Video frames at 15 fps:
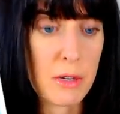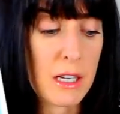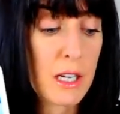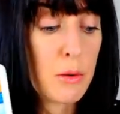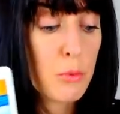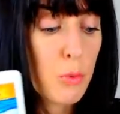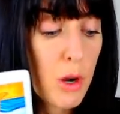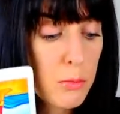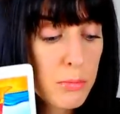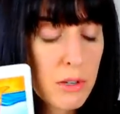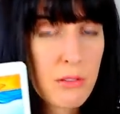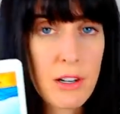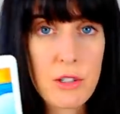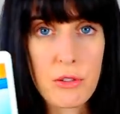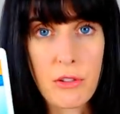but he won't
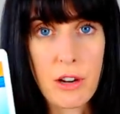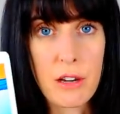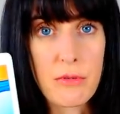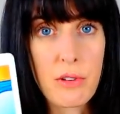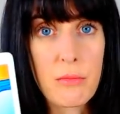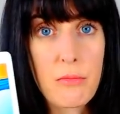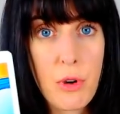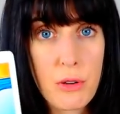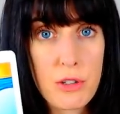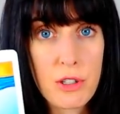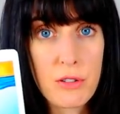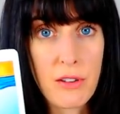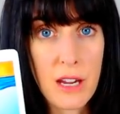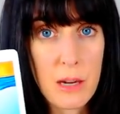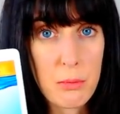be retrograde for
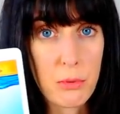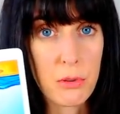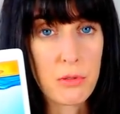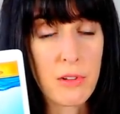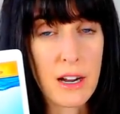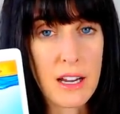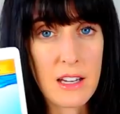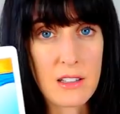most of April, right?